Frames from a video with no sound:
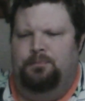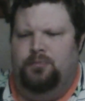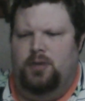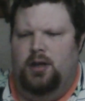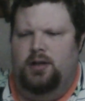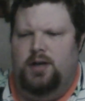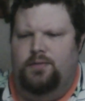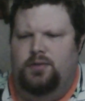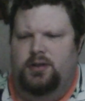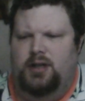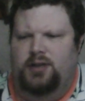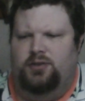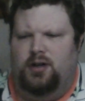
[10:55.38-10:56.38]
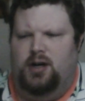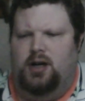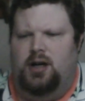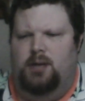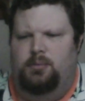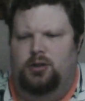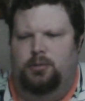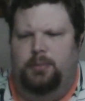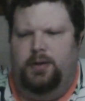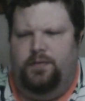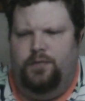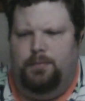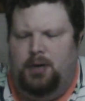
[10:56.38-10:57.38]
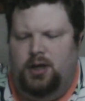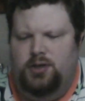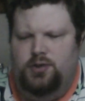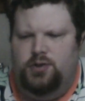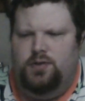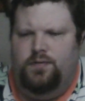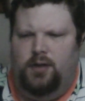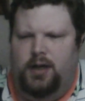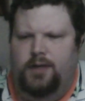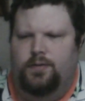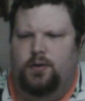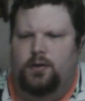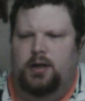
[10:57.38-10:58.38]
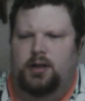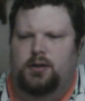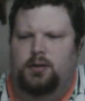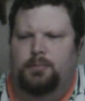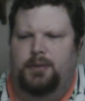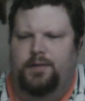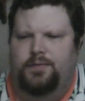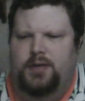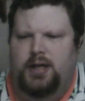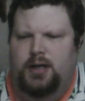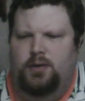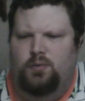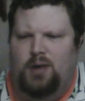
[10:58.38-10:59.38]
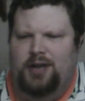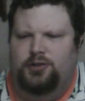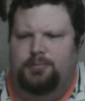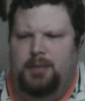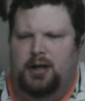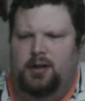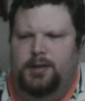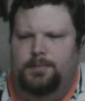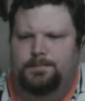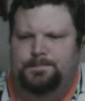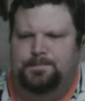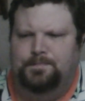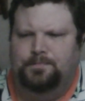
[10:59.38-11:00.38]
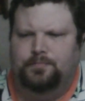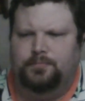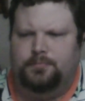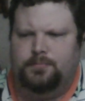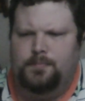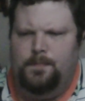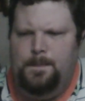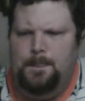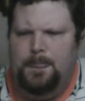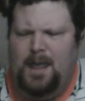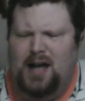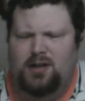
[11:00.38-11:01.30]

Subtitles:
Definitely tastes like I got a little bit of the punch flavor and a little bit of the raspberry. I don't